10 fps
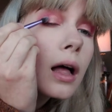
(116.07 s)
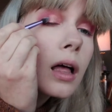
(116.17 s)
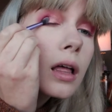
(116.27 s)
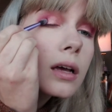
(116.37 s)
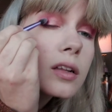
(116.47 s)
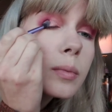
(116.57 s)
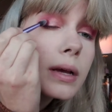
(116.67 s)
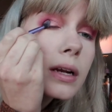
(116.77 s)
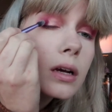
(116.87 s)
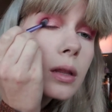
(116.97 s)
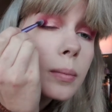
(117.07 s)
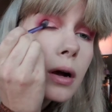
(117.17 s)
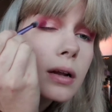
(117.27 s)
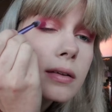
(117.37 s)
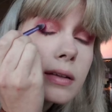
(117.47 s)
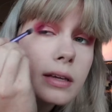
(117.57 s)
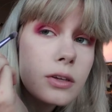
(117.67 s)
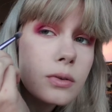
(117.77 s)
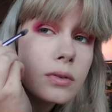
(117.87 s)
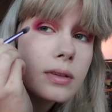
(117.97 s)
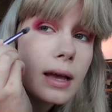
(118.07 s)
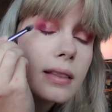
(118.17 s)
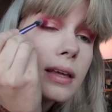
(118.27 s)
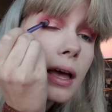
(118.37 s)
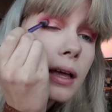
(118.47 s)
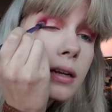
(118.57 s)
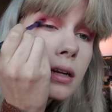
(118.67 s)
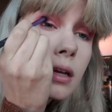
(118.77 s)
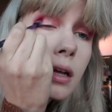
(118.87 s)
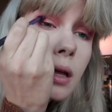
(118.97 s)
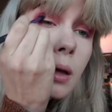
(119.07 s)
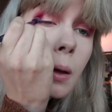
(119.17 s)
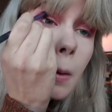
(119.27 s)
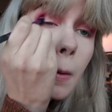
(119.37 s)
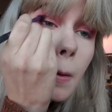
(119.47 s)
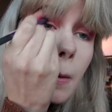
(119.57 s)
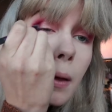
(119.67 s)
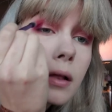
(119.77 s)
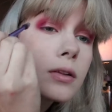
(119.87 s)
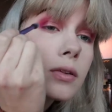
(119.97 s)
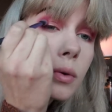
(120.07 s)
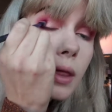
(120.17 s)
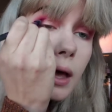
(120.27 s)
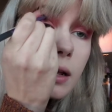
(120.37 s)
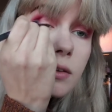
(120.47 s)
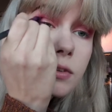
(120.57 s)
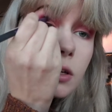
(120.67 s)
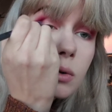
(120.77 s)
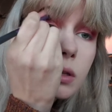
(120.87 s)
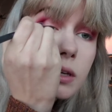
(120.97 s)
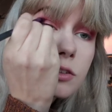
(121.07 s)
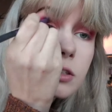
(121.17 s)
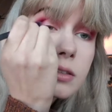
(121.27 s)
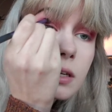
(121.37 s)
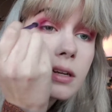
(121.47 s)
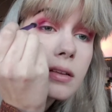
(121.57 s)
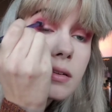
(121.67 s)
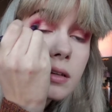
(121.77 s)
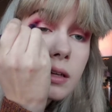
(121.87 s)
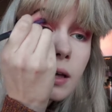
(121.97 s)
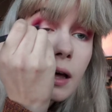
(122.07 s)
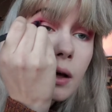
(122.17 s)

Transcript: I'll explain all the products I used at the end, so that if you're only interested in seeing